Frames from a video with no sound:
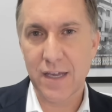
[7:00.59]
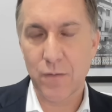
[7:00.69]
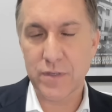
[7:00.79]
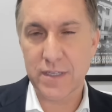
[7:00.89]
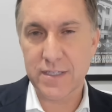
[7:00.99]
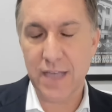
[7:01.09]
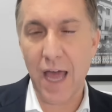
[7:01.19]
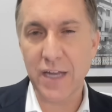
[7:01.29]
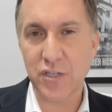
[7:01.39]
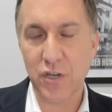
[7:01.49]
was a
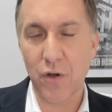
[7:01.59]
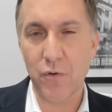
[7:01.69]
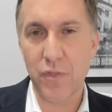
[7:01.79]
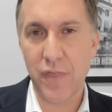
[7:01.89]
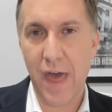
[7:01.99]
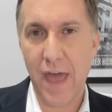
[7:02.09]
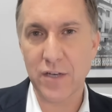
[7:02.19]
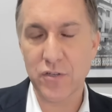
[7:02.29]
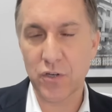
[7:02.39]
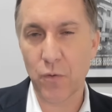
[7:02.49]
sideshow
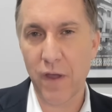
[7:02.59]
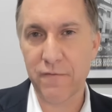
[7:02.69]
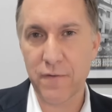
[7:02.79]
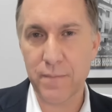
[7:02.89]
that took away from the